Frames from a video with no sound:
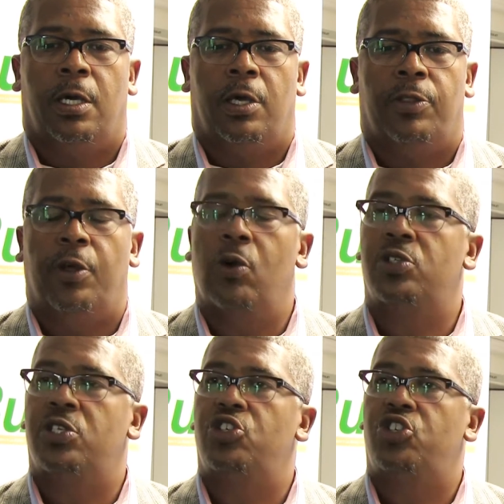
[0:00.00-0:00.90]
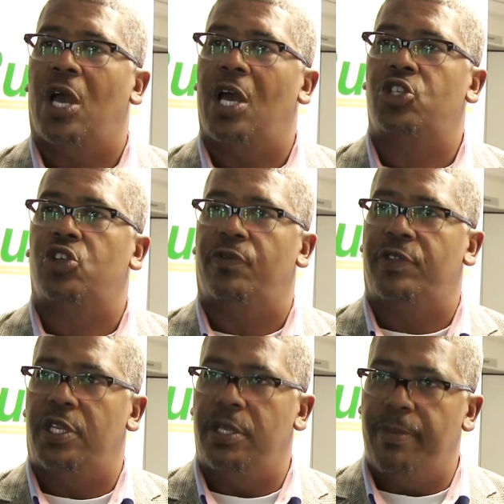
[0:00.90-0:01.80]
those in charge
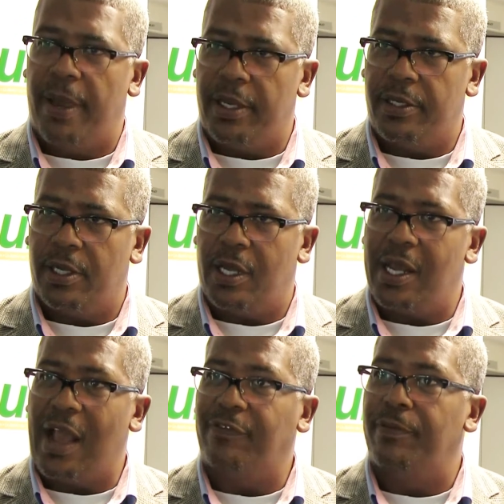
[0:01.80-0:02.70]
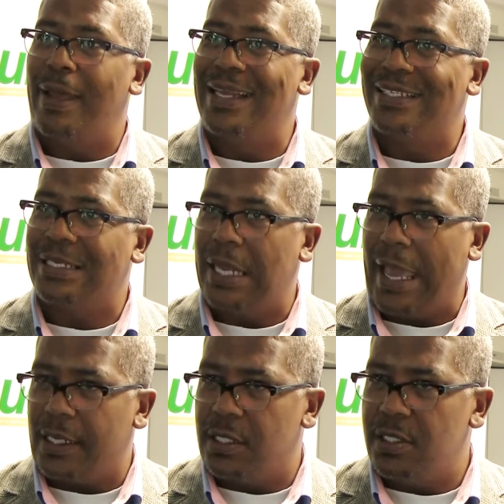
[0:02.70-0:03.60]
of the debate, governmental
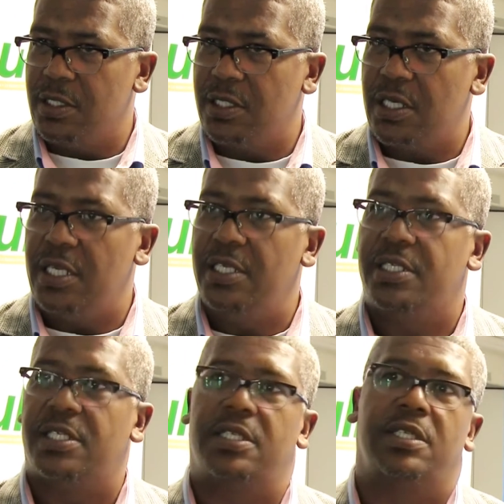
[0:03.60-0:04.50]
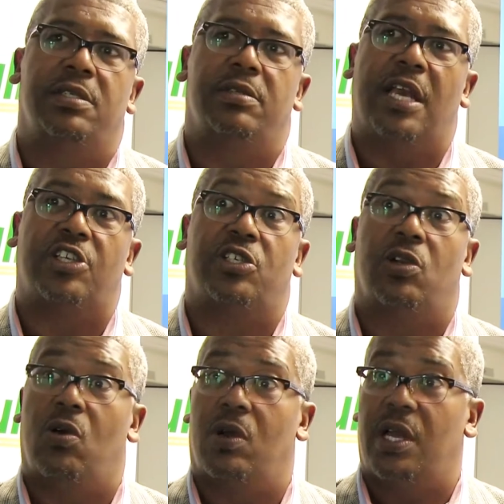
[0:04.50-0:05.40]
actors, international
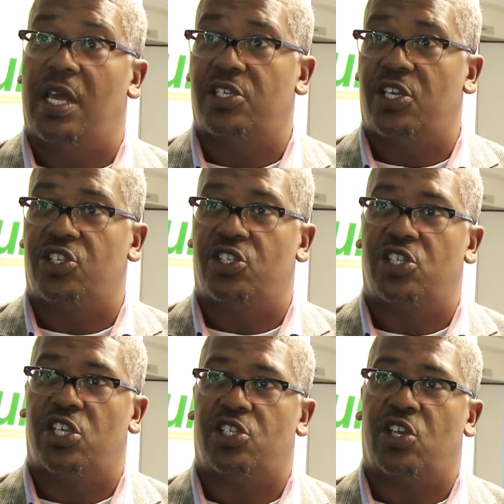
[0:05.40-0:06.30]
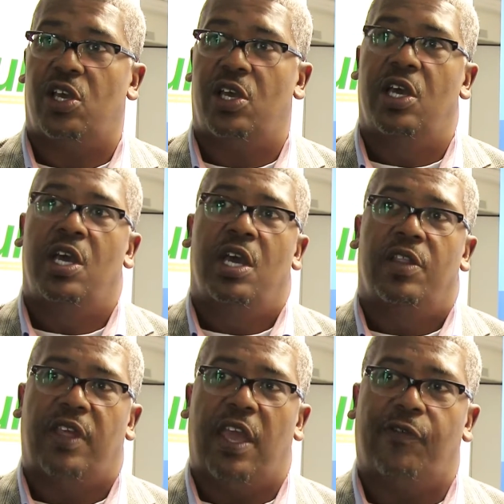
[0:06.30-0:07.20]
organizations,
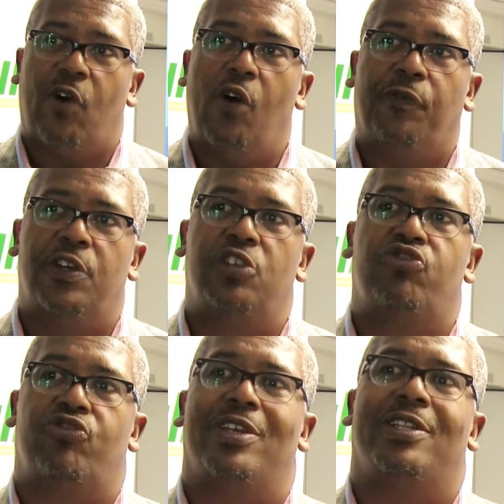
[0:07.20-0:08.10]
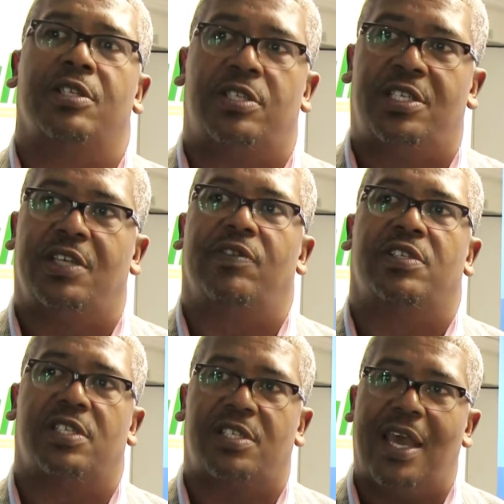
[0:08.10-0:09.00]
they have often treated civil
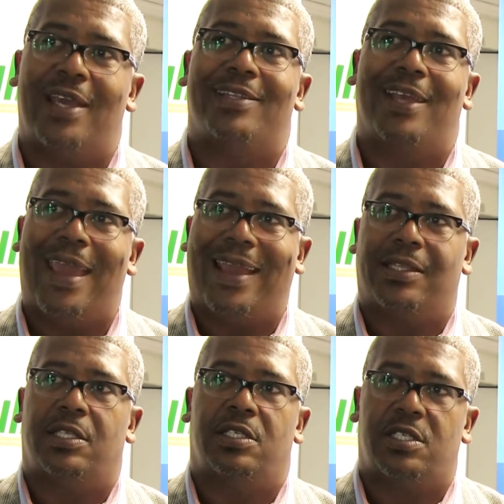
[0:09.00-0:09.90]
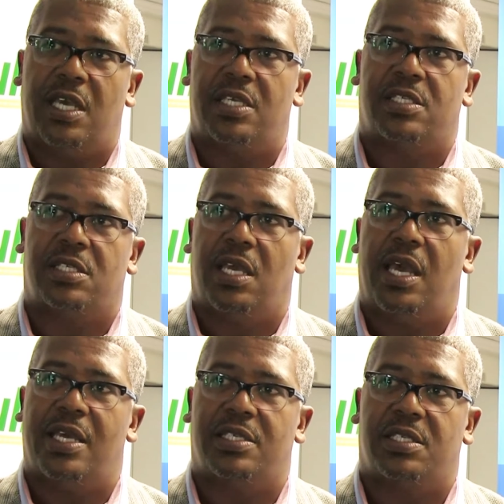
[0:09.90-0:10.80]
society actors
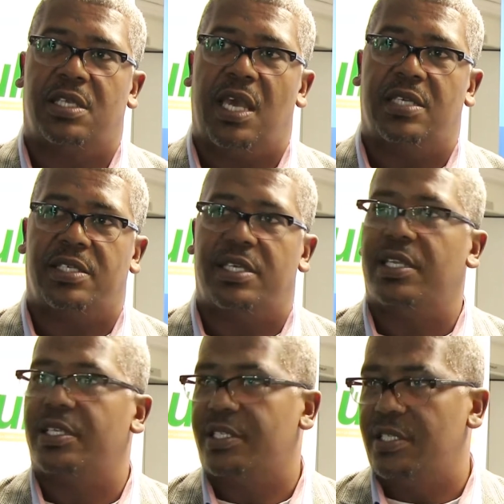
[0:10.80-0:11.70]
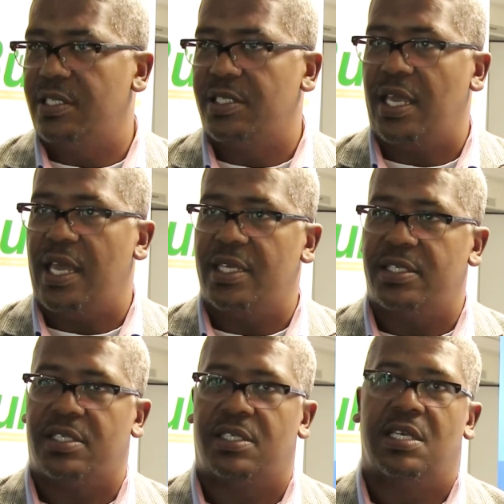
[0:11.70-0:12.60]
as irritants,
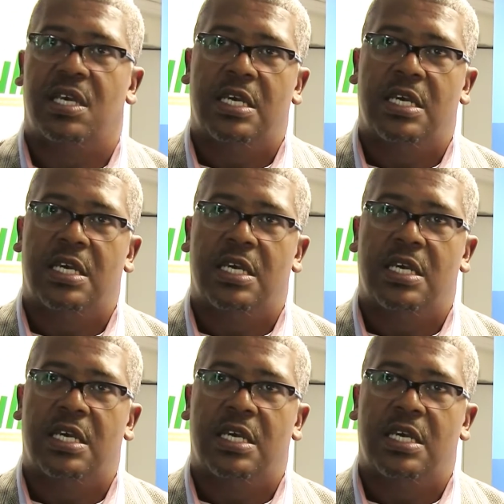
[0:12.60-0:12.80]
as